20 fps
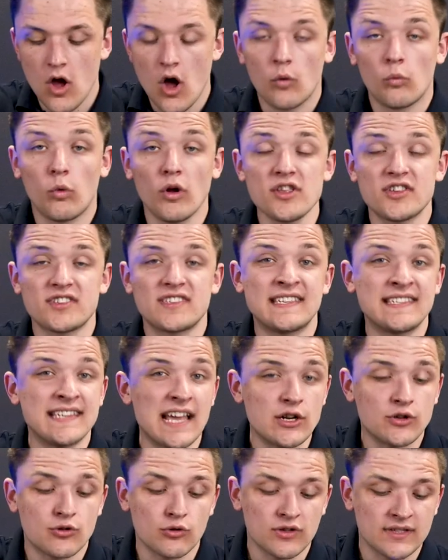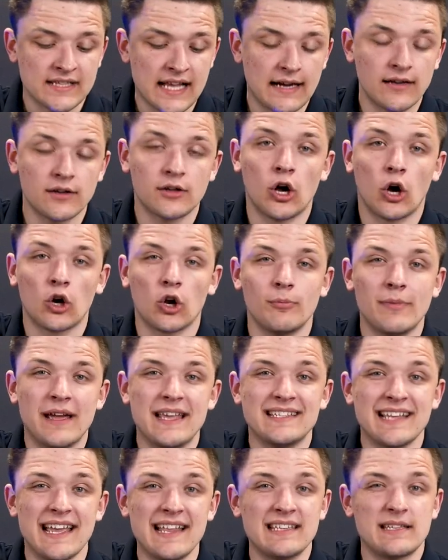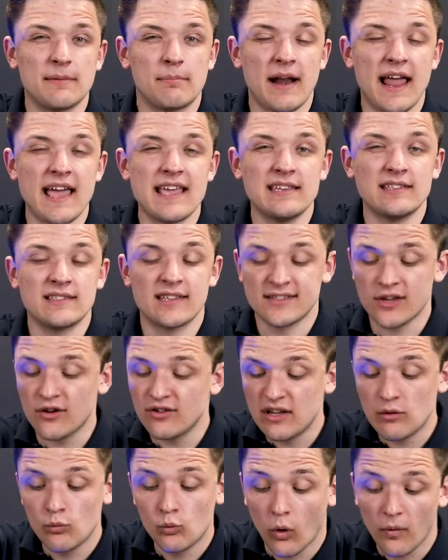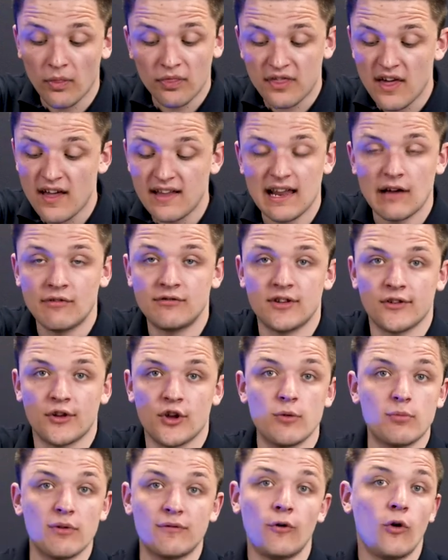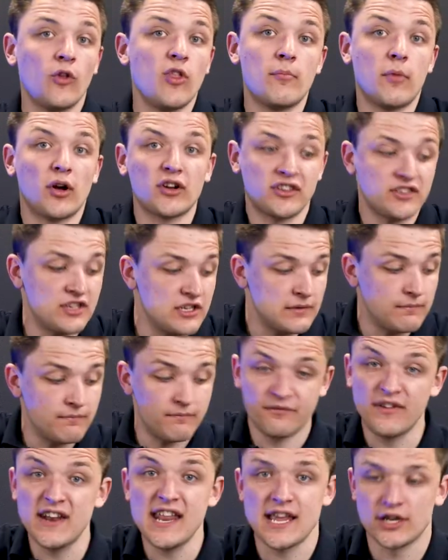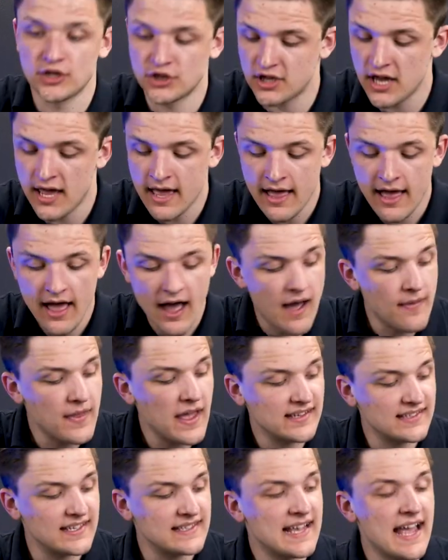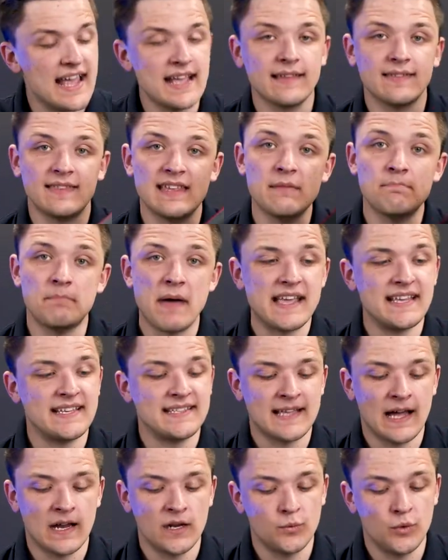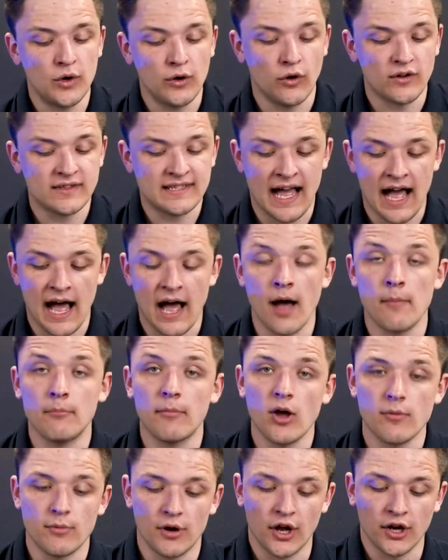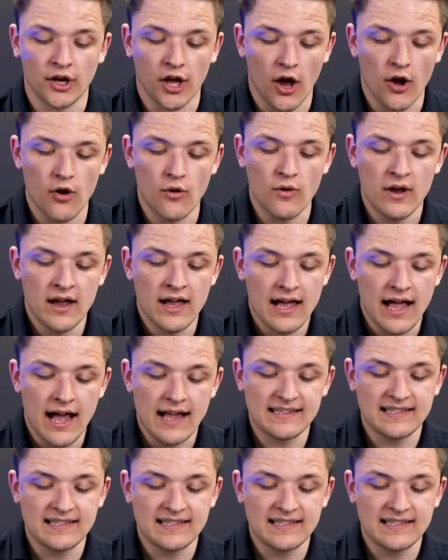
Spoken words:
Once the central stand column is into place, there's only one thing left to do before the monitor's finished, and that's to take the base stand we looked at a moment ago and